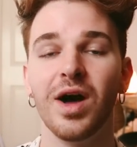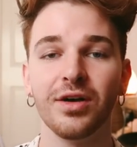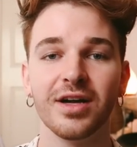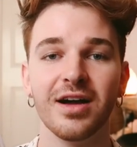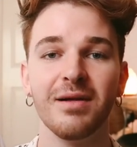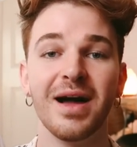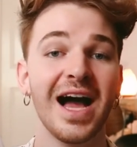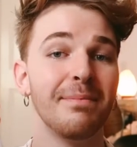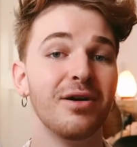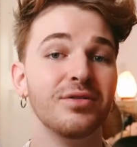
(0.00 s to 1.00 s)
welcome.
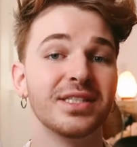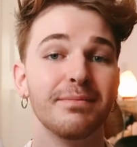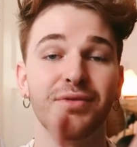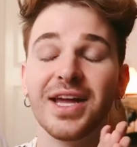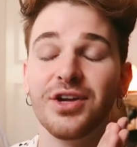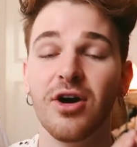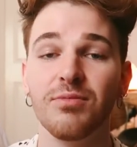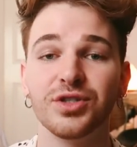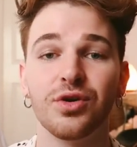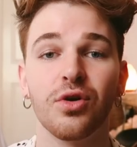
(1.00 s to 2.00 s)
I post brand new
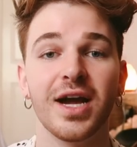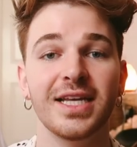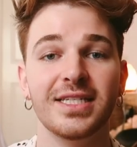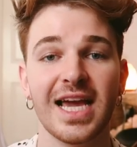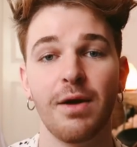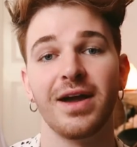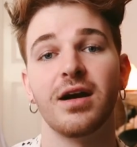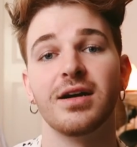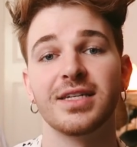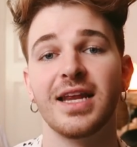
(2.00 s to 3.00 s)
home decor and DIY
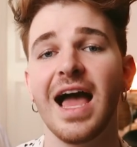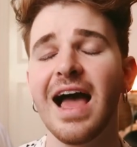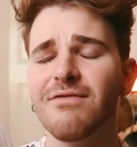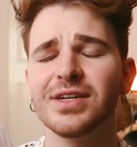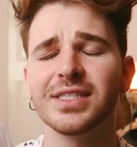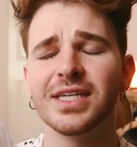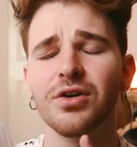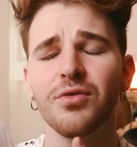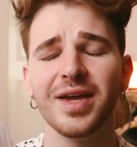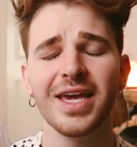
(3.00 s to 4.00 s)
content every
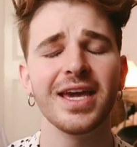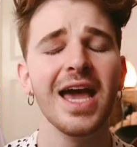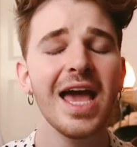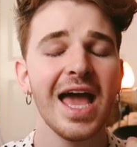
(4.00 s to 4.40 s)
single week.